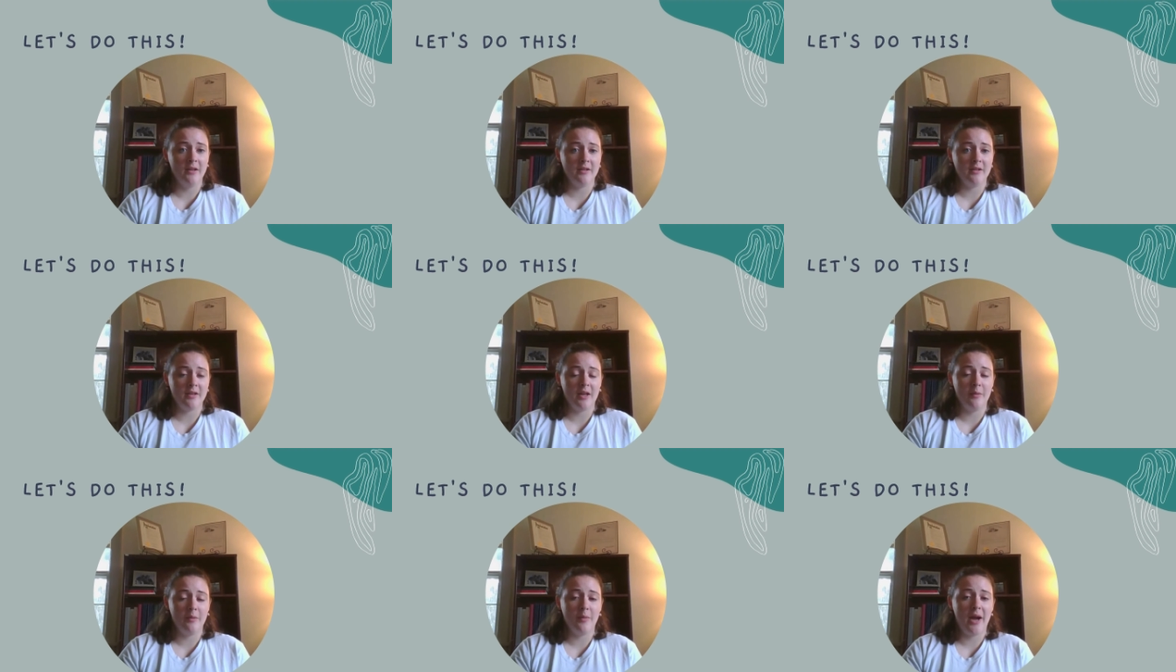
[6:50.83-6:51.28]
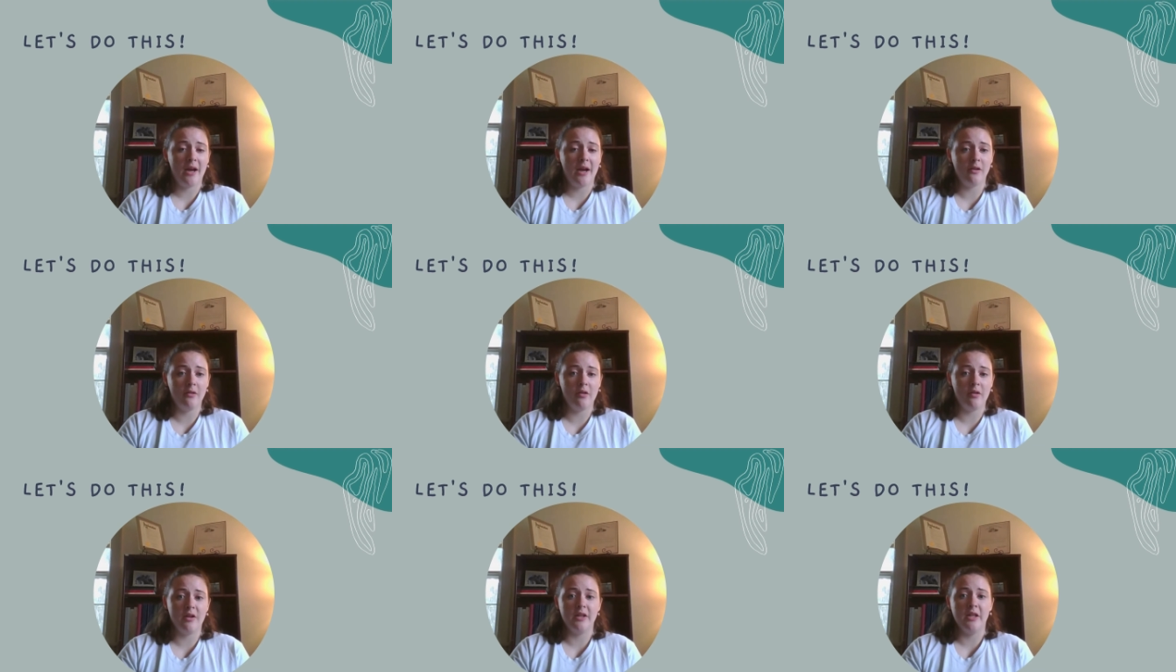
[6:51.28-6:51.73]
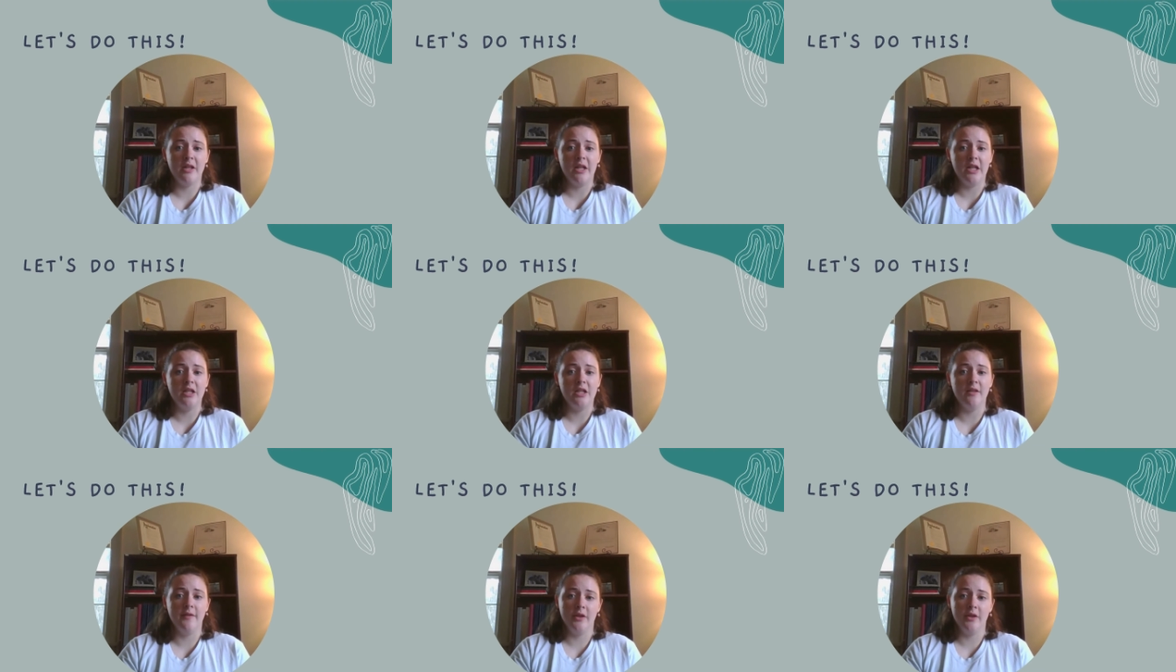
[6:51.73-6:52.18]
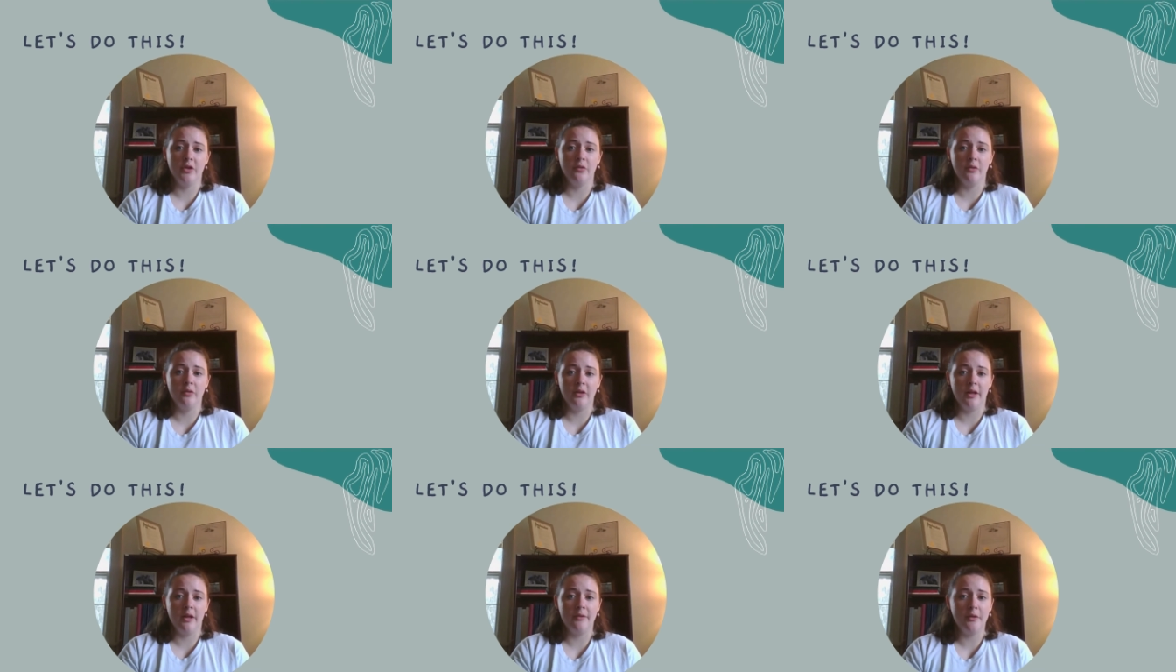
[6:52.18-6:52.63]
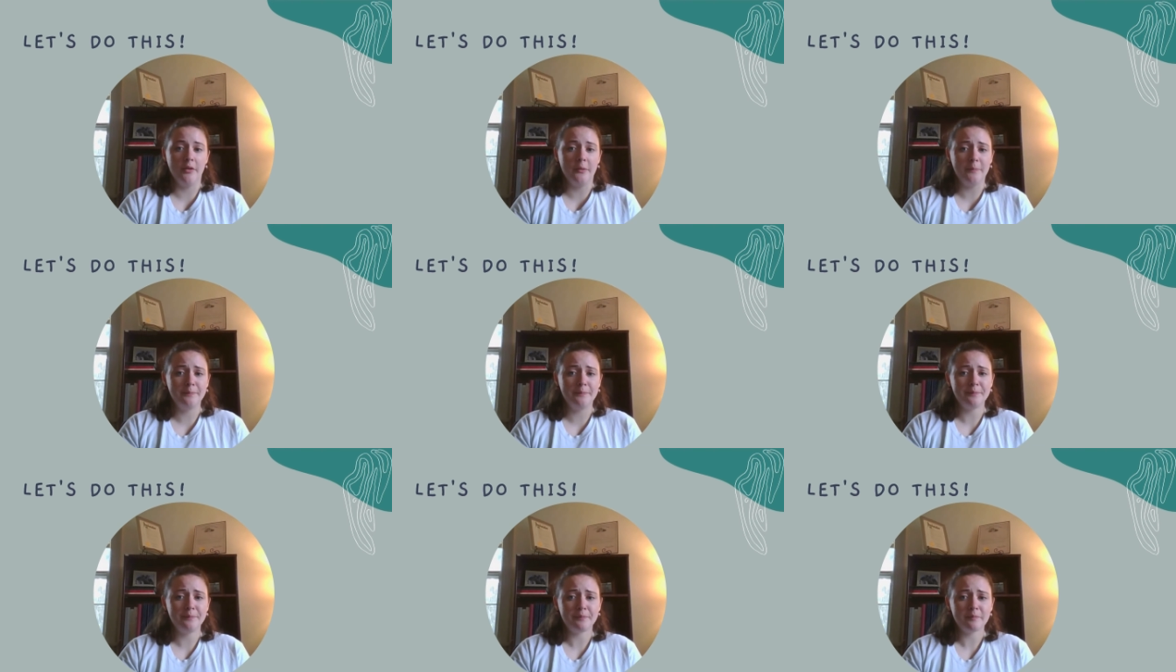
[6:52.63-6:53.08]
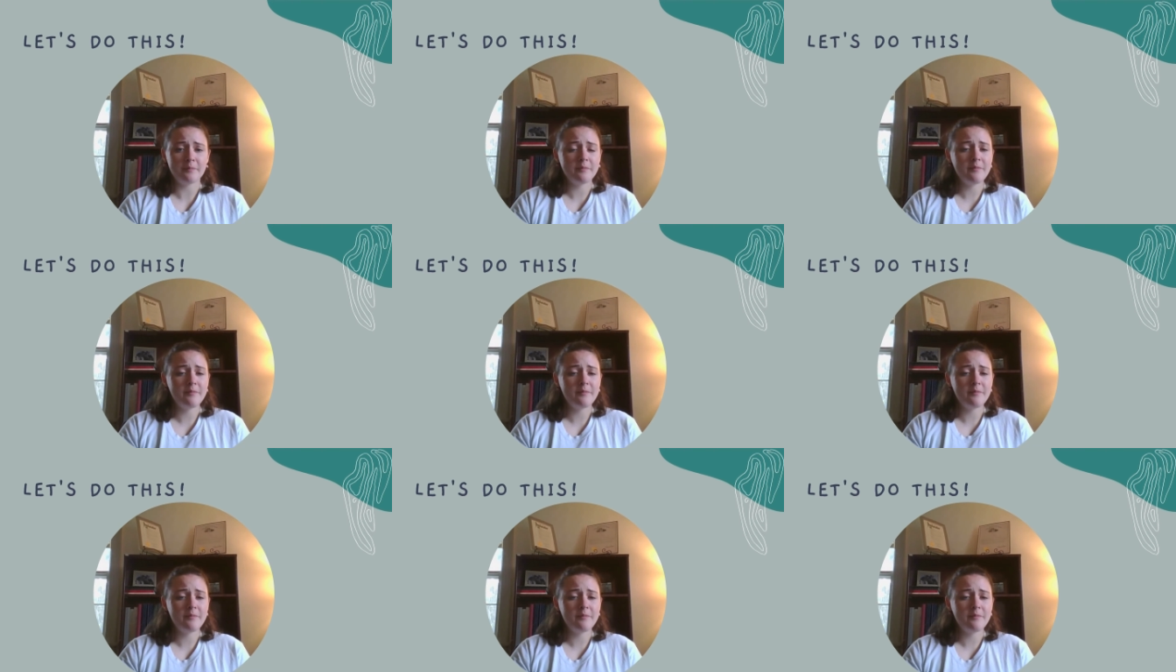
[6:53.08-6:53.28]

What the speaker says: it is a battle on an individual level.